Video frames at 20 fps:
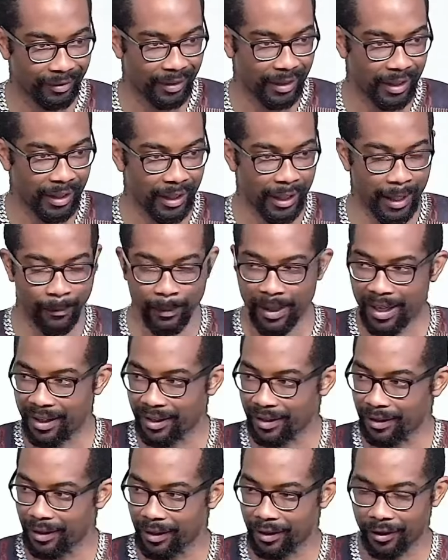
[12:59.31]
let me
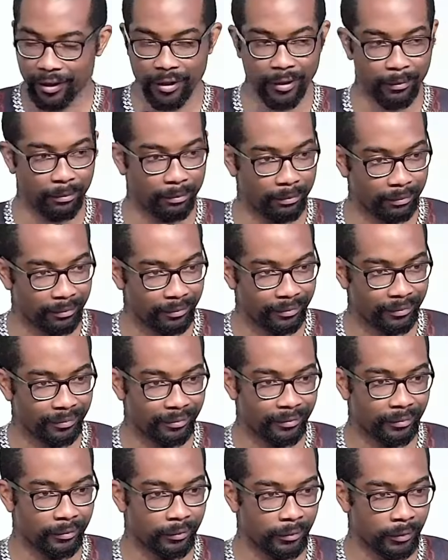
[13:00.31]
assist him,
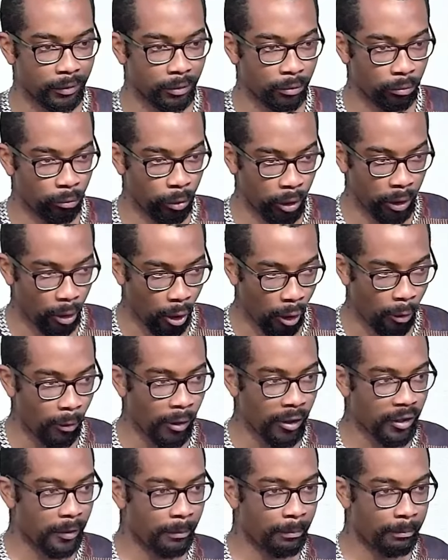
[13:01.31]
we always
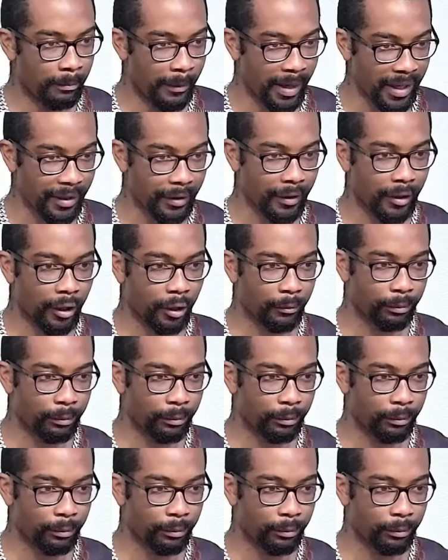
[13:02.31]
mess it up.